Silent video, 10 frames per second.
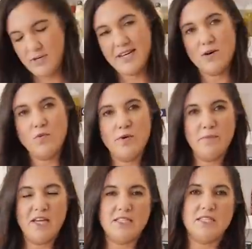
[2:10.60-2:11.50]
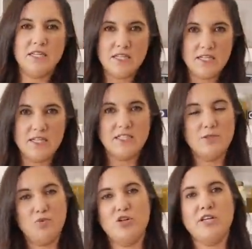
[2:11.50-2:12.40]
Now, what makes anything a
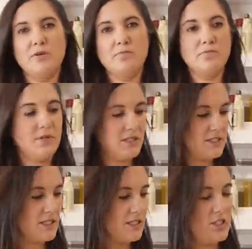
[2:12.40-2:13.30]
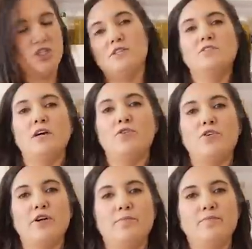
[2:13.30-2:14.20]
Supreme is the addition of sour
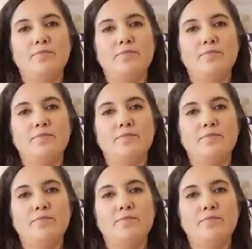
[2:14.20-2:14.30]
cream.